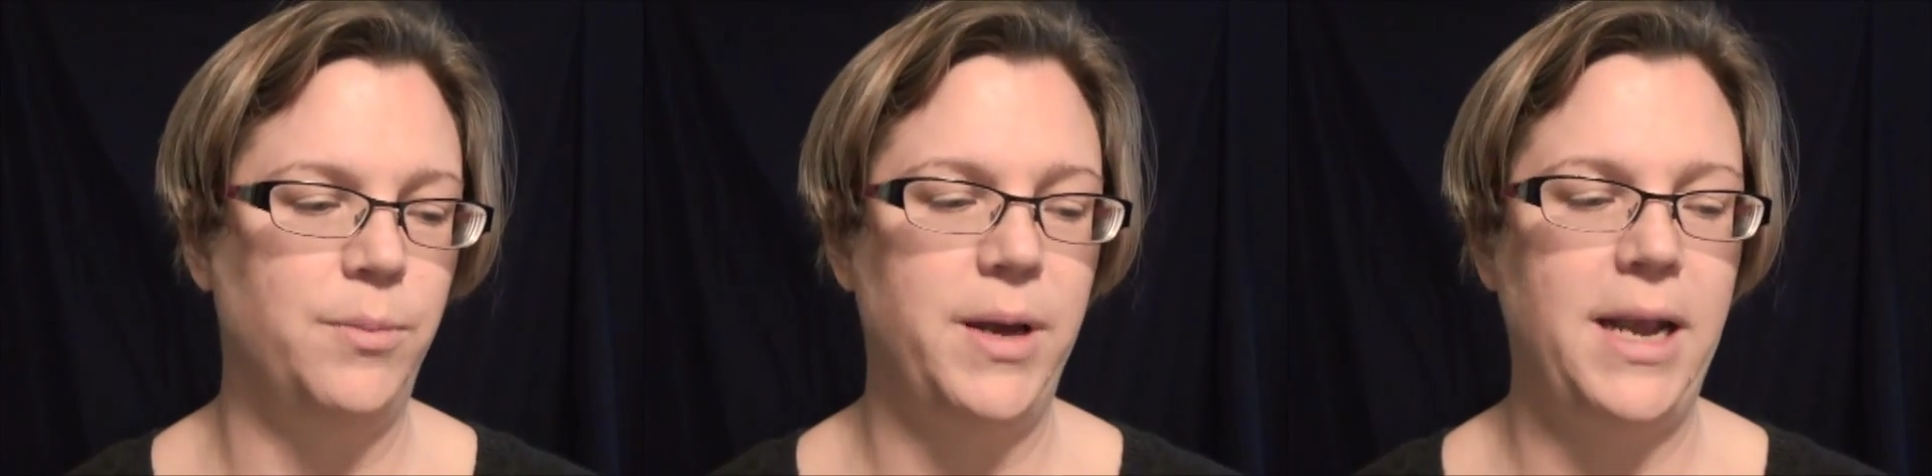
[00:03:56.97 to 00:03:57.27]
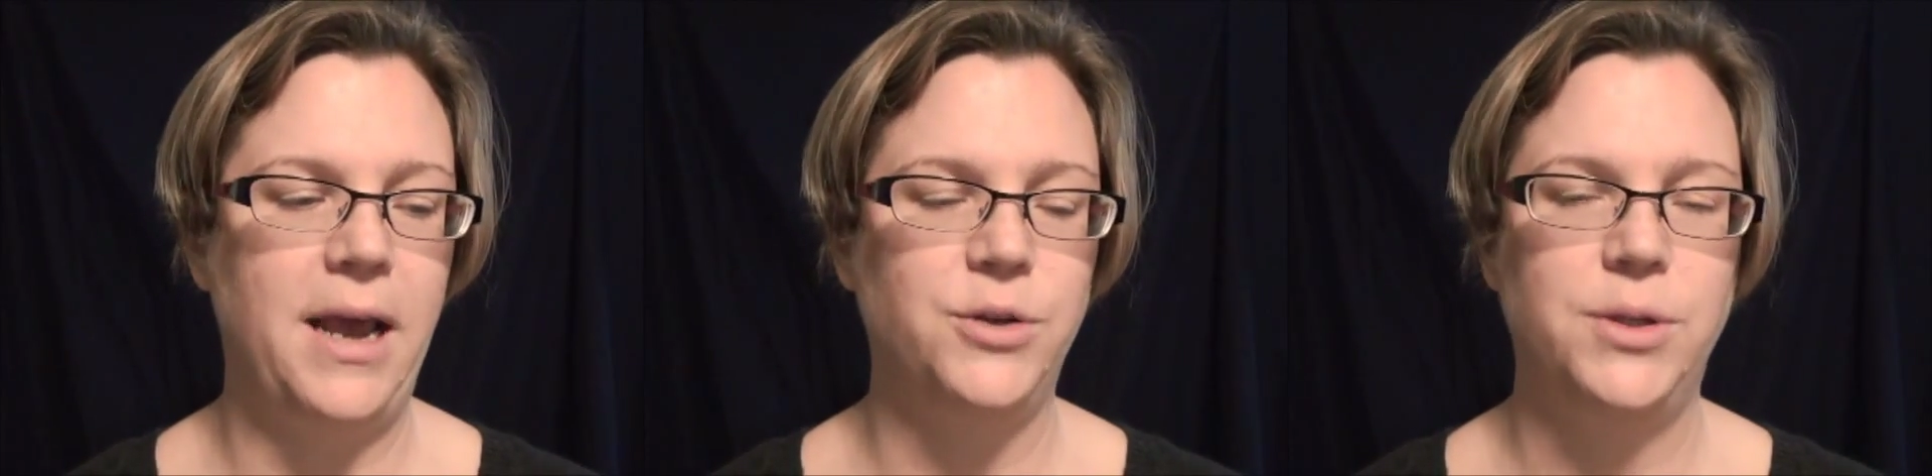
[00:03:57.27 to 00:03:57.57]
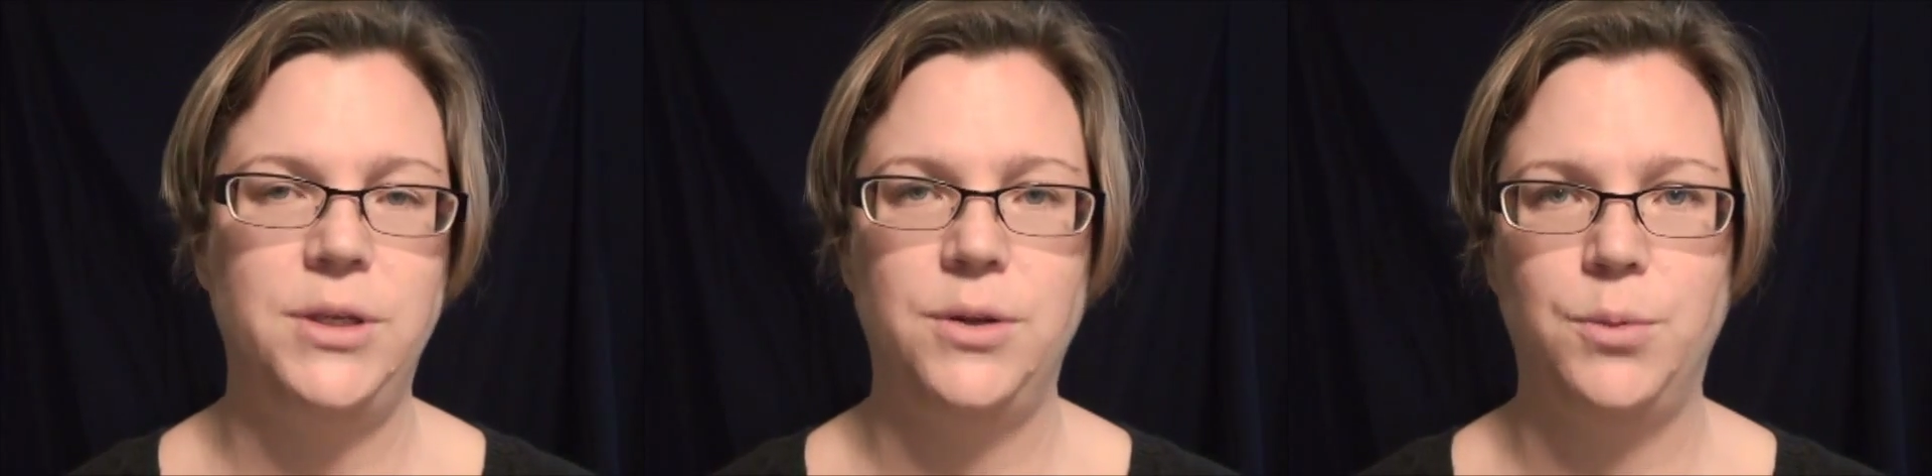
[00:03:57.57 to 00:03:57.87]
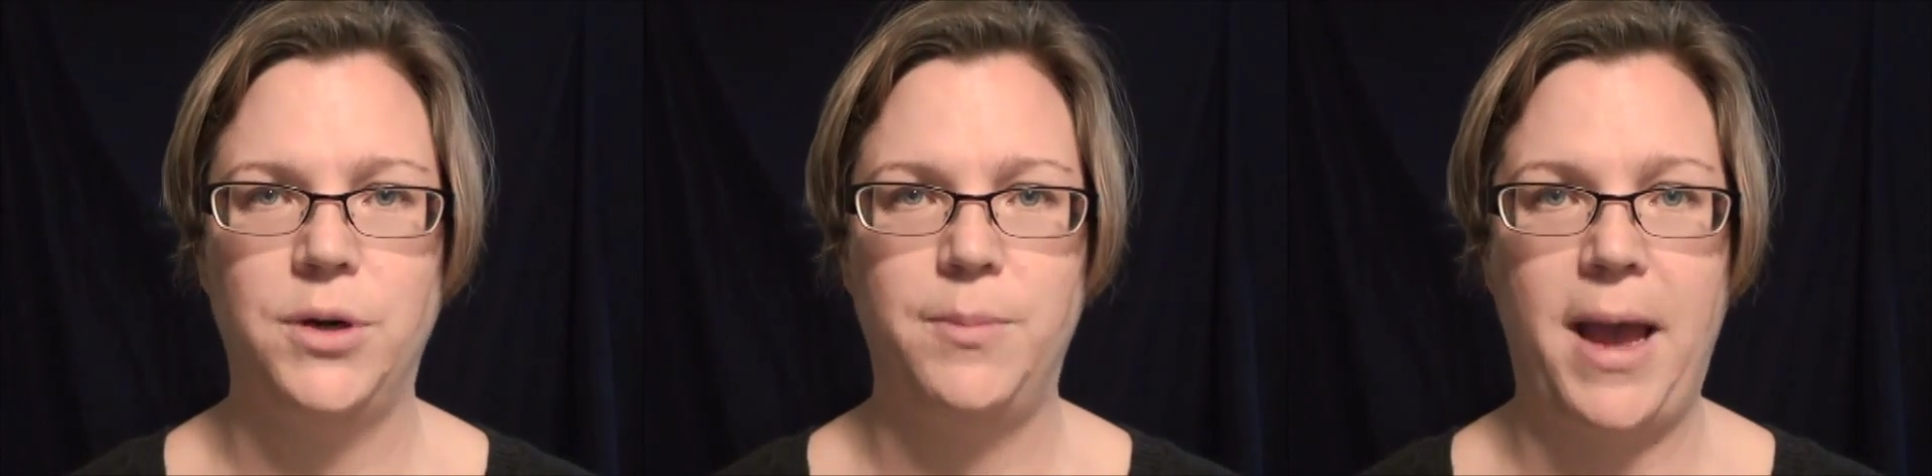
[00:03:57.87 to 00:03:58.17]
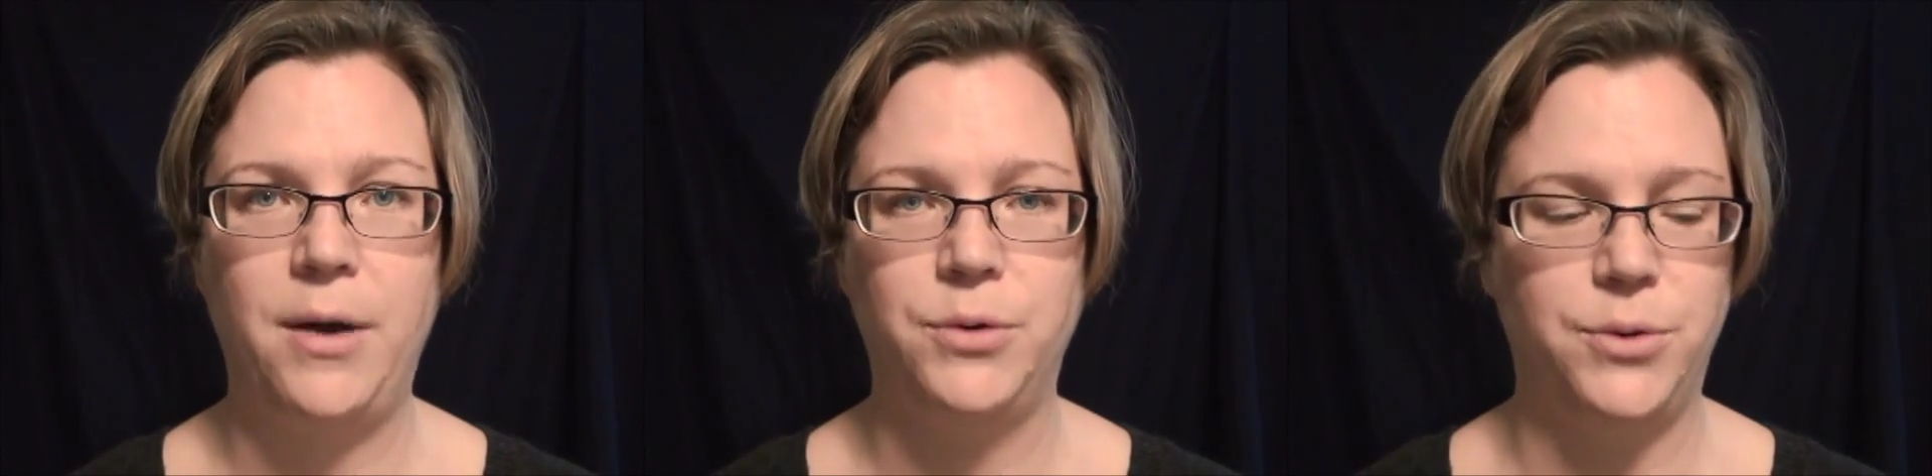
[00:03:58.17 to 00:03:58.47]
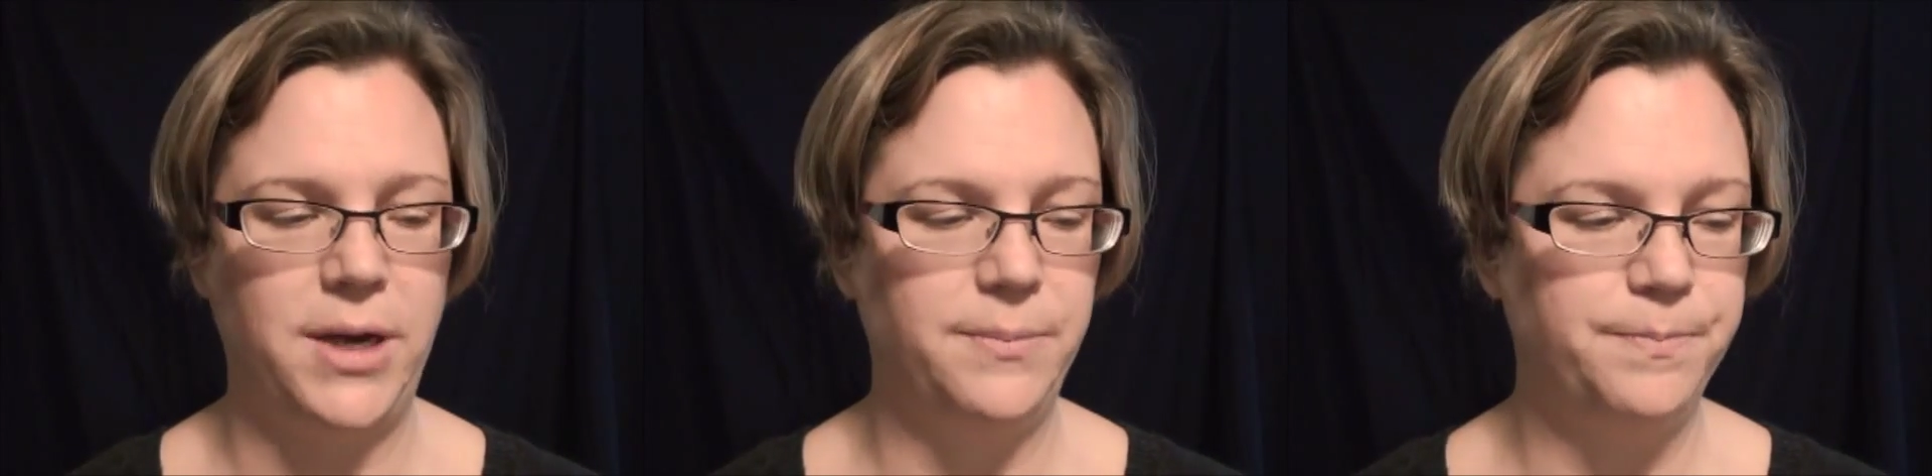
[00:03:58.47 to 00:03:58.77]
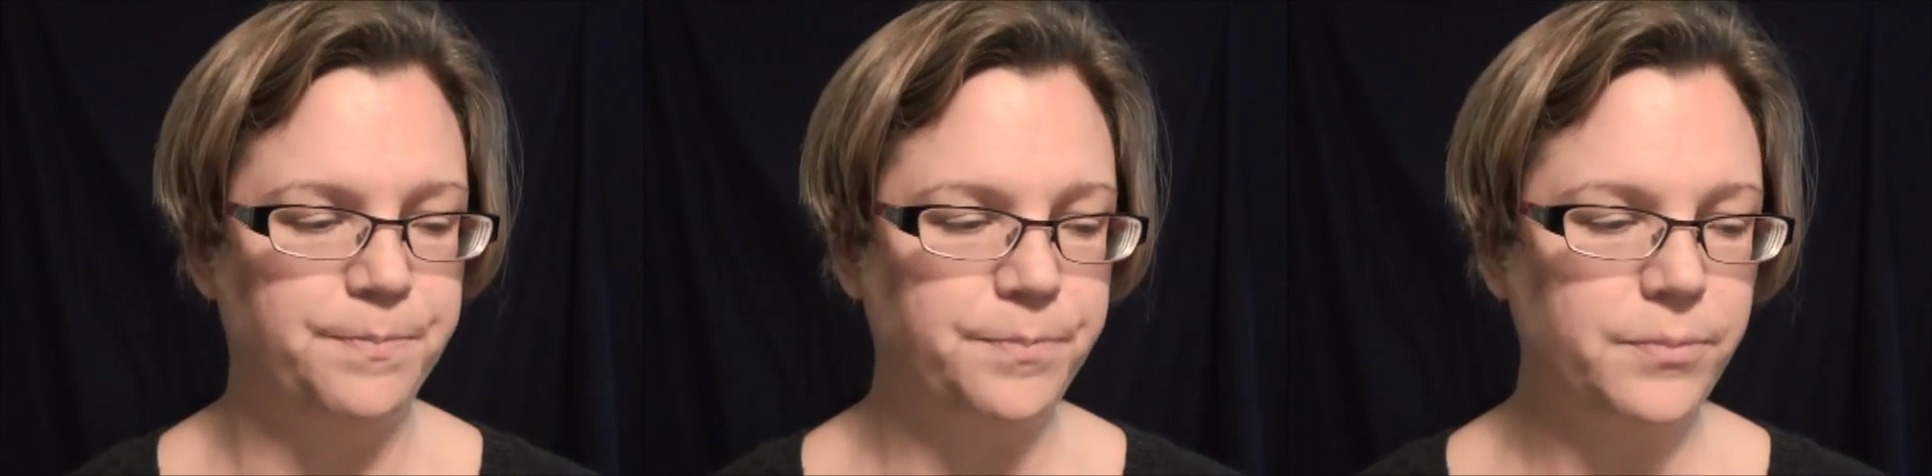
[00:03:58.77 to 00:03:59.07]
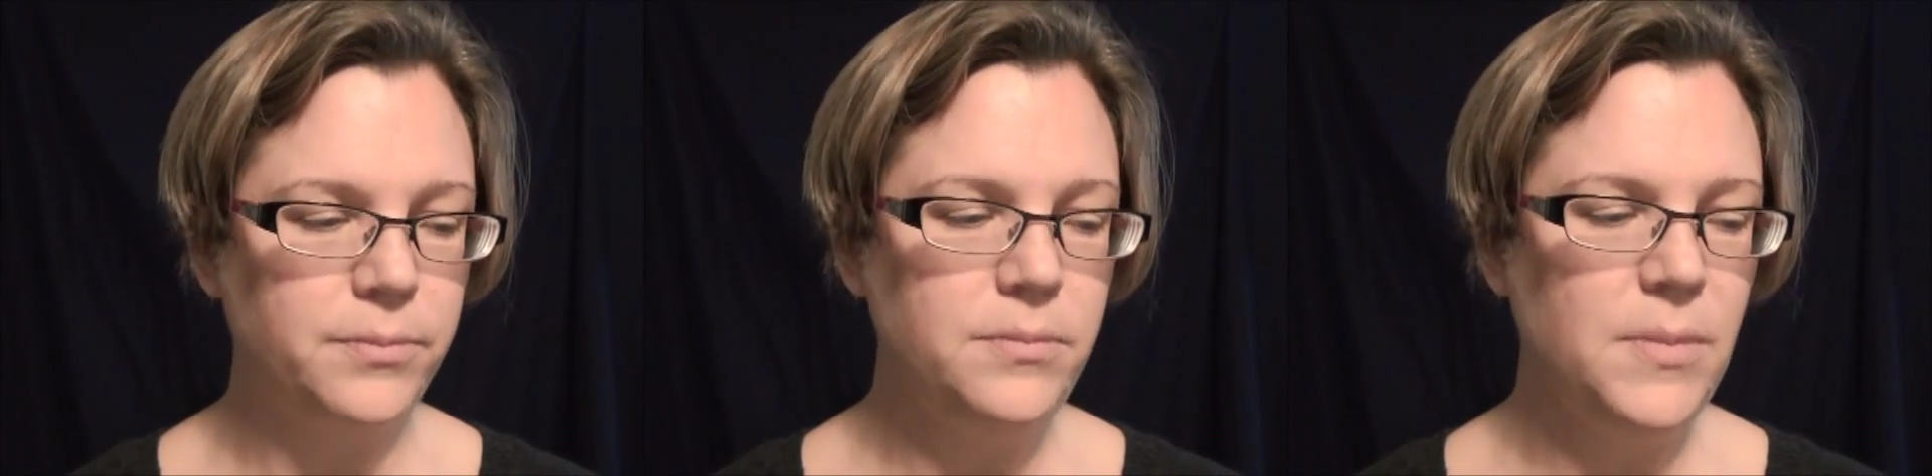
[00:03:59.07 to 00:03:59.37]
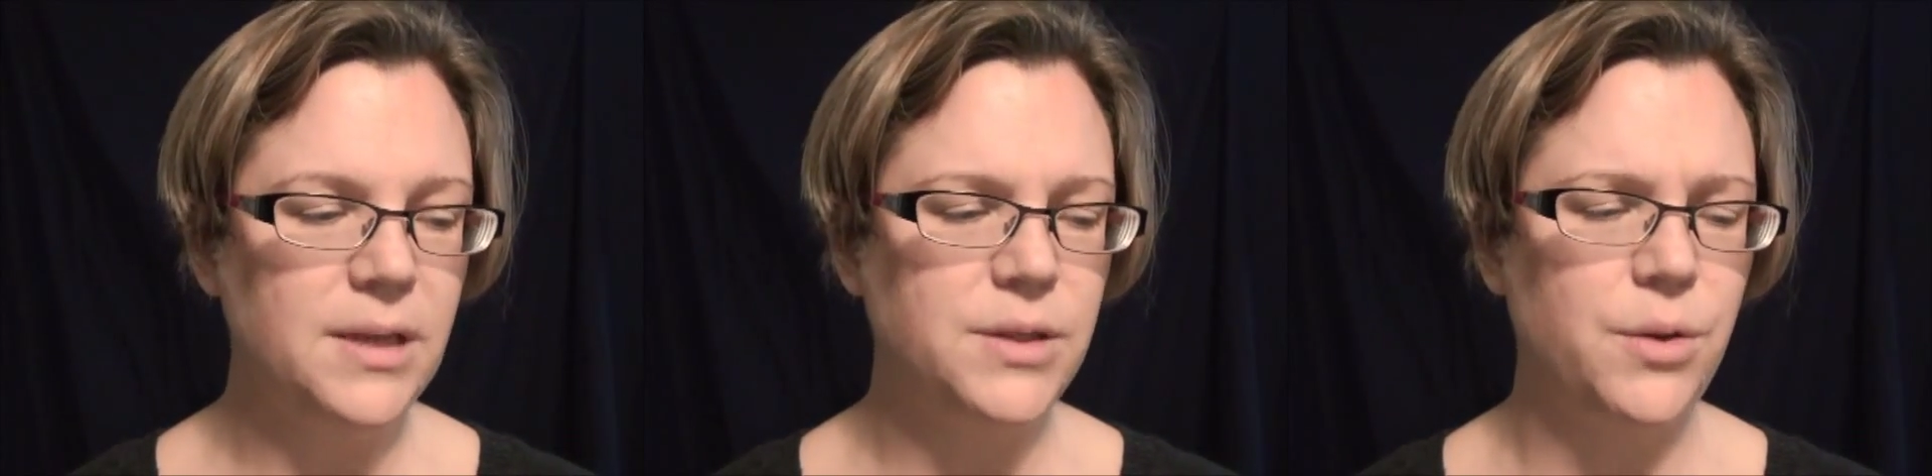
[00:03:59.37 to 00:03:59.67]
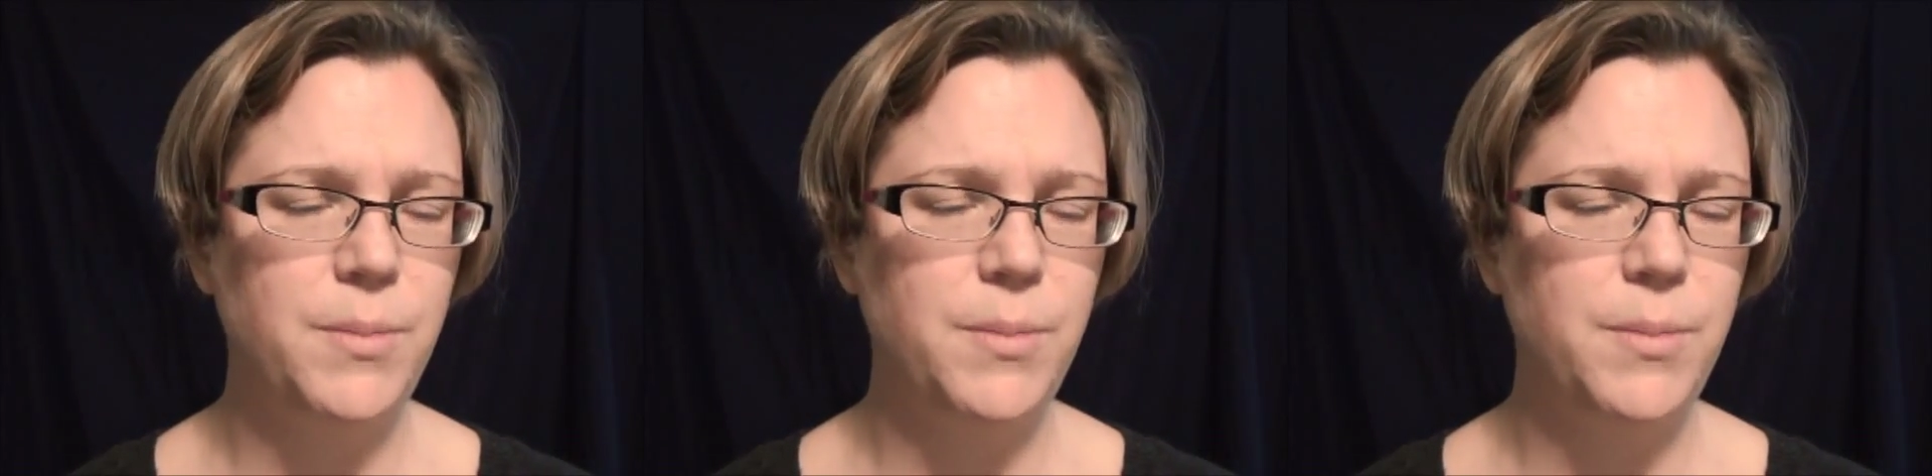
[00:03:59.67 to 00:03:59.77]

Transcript: but actually to the word boundary. So the